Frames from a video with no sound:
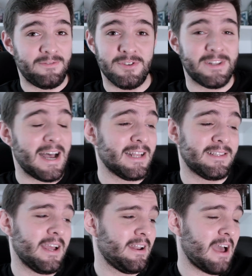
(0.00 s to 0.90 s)
I've just
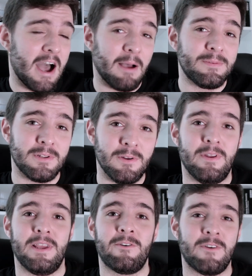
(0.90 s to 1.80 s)
had an
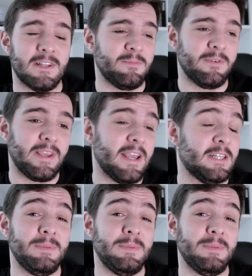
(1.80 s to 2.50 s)
absolutely incredible year.